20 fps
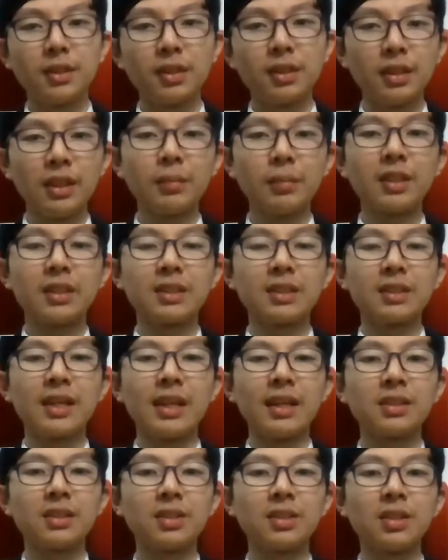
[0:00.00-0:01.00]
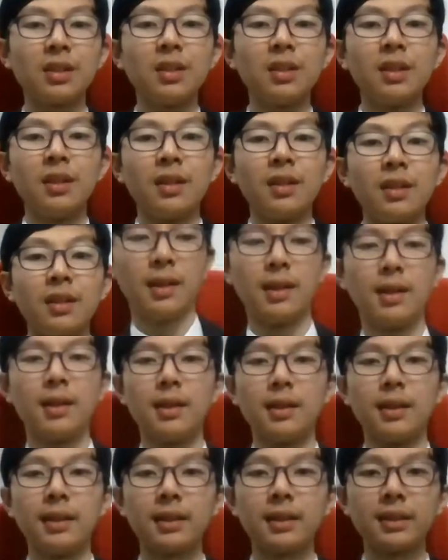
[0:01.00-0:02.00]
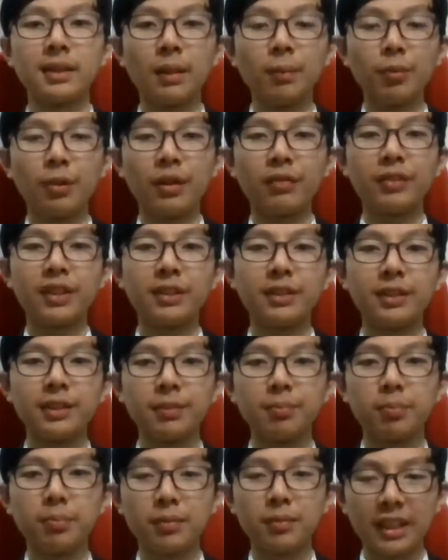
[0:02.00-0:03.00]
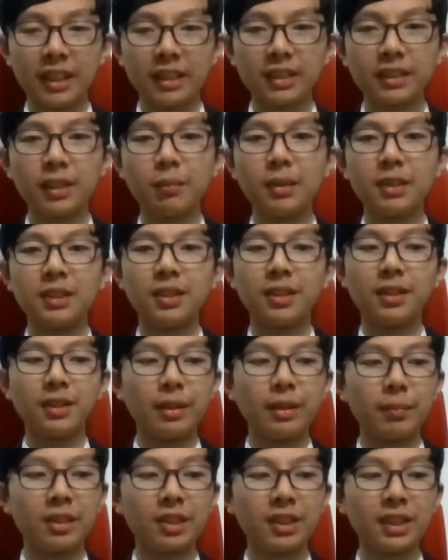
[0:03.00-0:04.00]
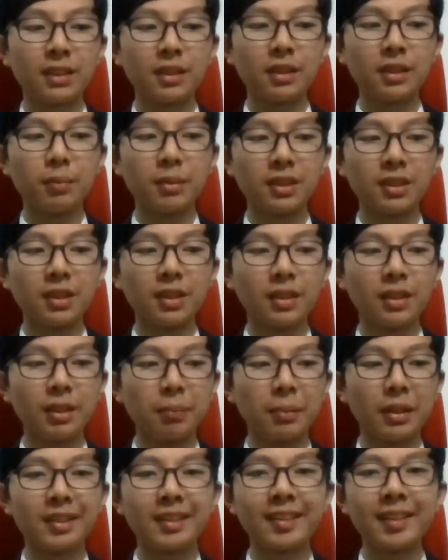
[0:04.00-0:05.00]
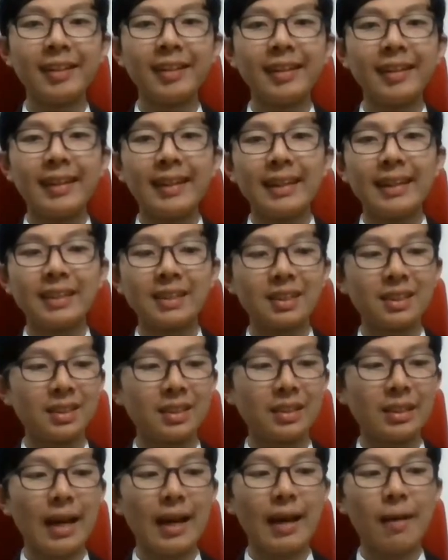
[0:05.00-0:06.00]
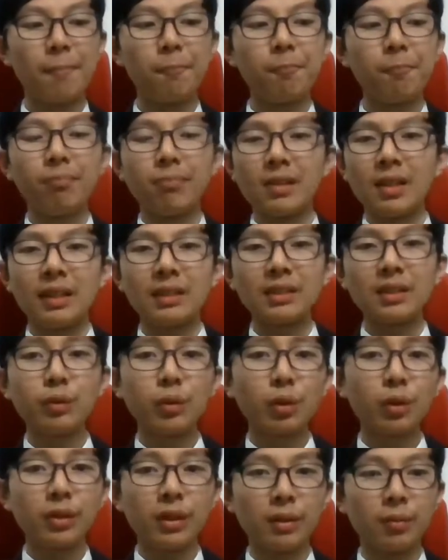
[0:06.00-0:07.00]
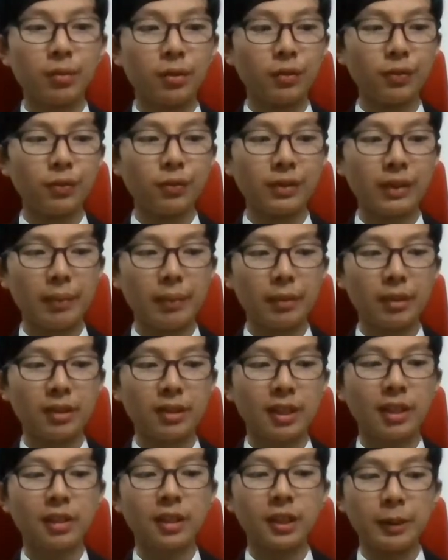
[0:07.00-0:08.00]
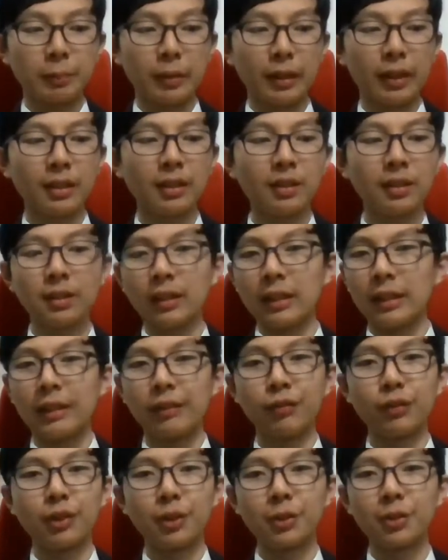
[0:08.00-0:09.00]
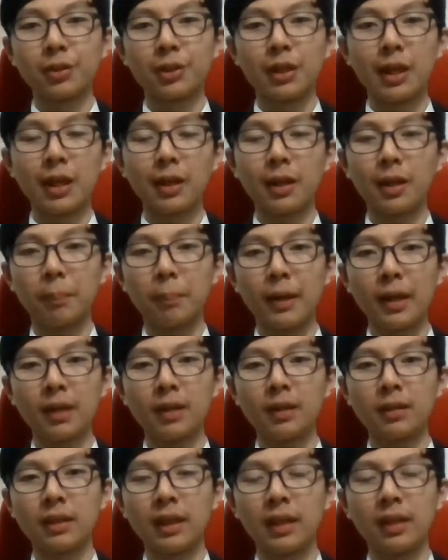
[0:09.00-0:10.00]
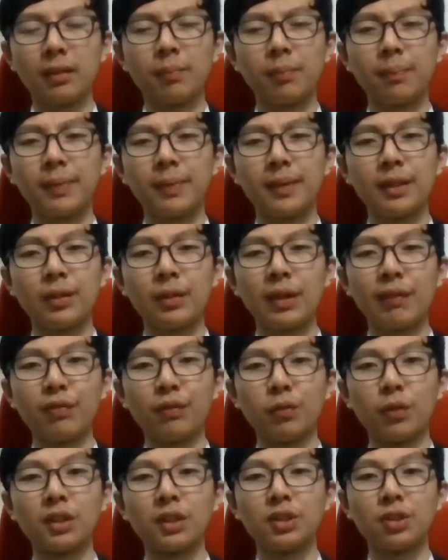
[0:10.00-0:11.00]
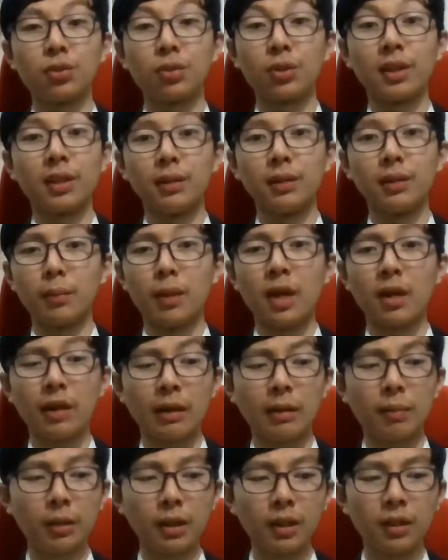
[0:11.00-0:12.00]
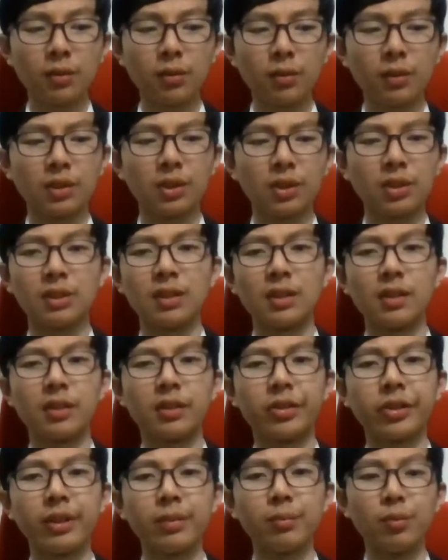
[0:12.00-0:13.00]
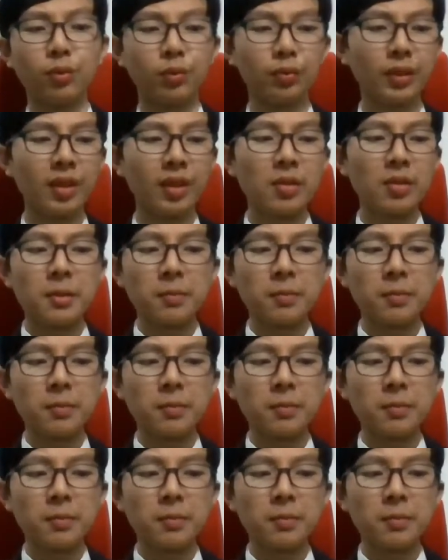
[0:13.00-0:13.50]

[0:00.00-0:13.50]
Agreement is next. Next up, we have Gentle- Gentleman's Agreement. Gentleman's Agreement is um, it's an okay movie. I mean, Gregory Peck. If you don't know Gregory Peck, then you haven't watched To Kill a Mockingbird, which is another great movie.